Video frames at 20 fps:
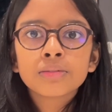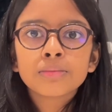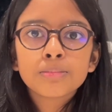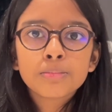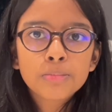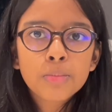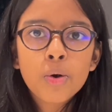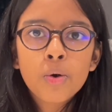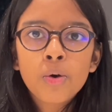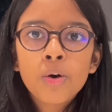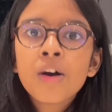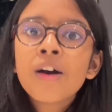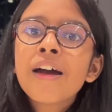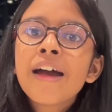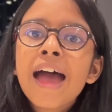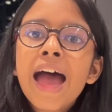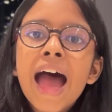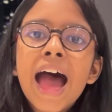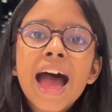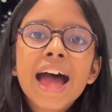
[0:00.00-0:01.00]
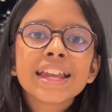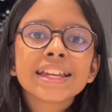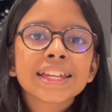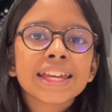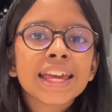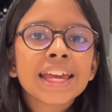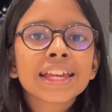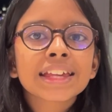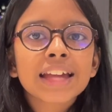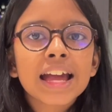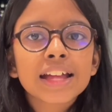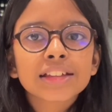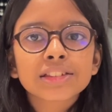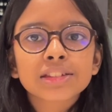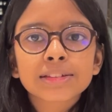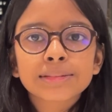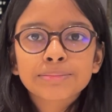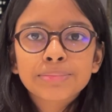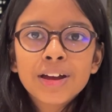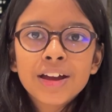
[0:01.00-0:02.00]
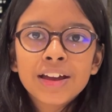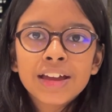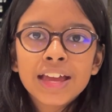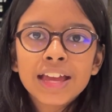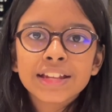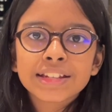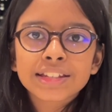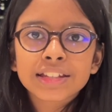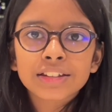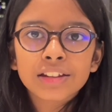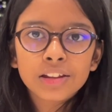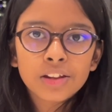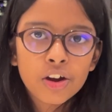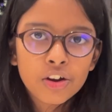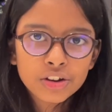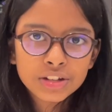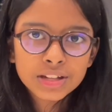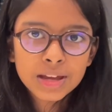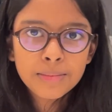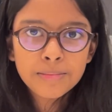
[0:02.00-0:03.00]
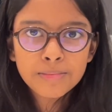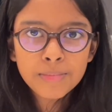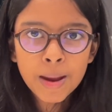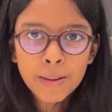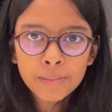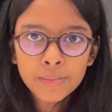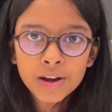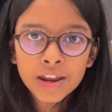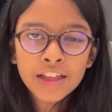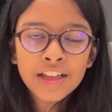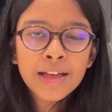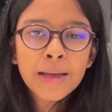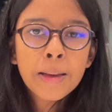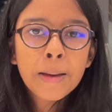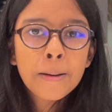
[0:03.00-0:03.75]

more and it gets put into the long-term memory.